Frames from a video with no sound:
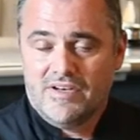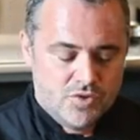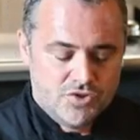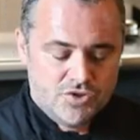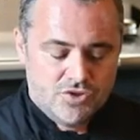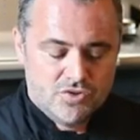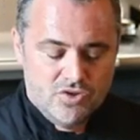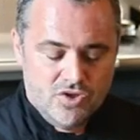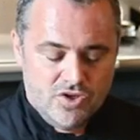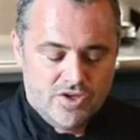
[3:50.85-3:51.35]
What
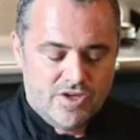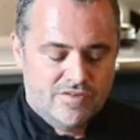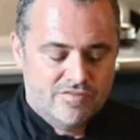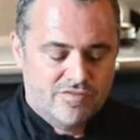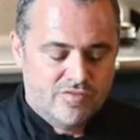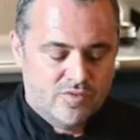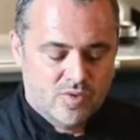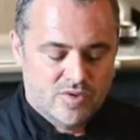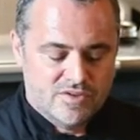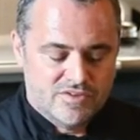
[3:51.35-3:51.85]
you're looking
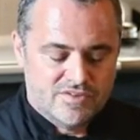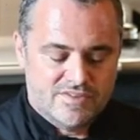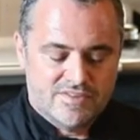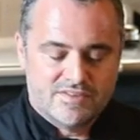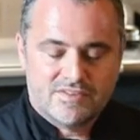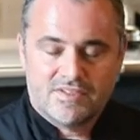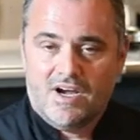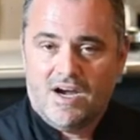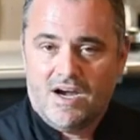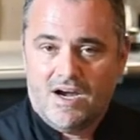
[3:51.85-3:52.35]
for is
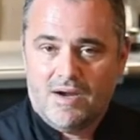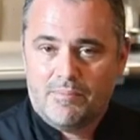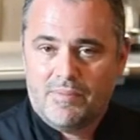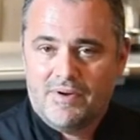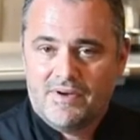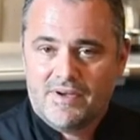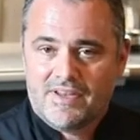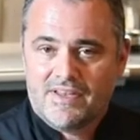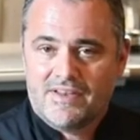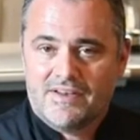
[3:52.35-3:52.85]
this
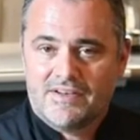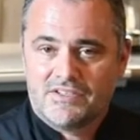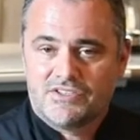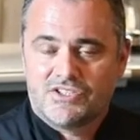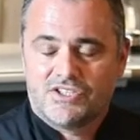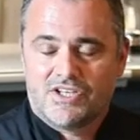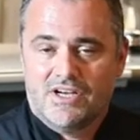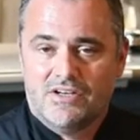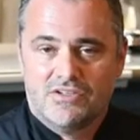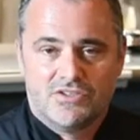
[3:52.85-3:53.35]
top
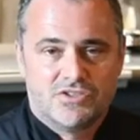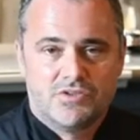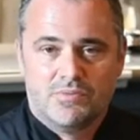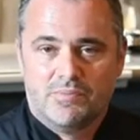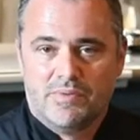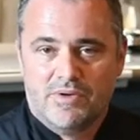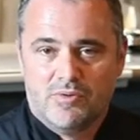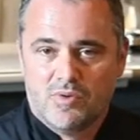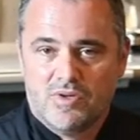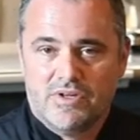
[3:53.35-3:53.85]
shell
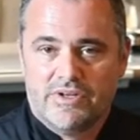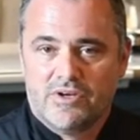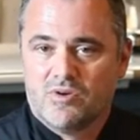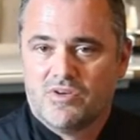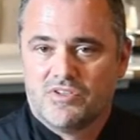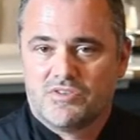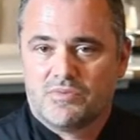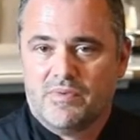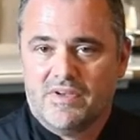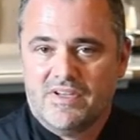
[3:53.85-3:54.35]
should be really
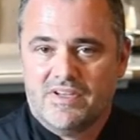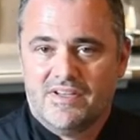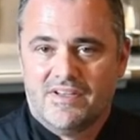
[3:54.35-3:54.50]
crispy.